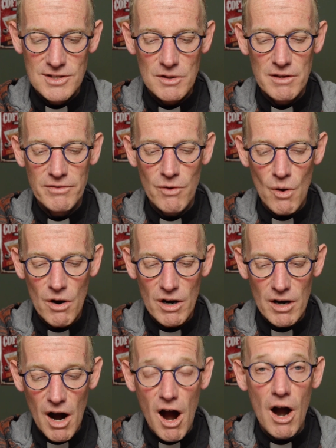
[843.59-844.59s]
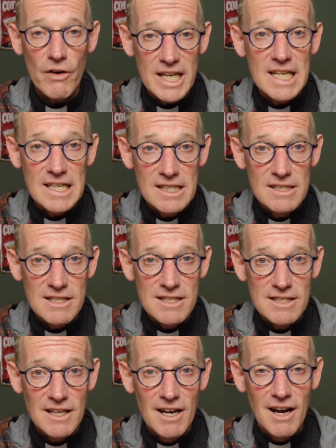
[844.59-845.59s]
so the four
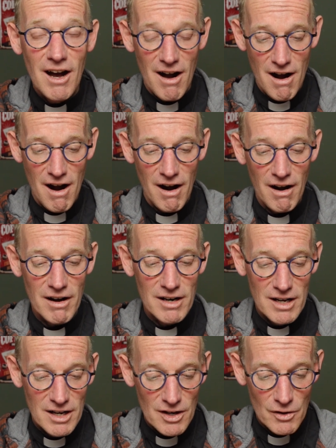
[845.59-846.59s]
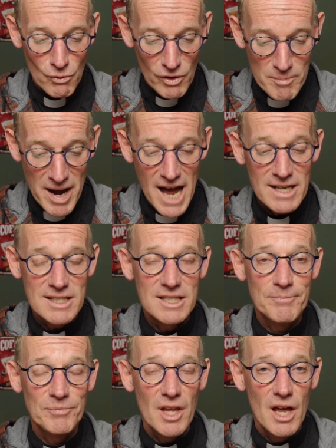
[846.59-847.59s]
REs are repent,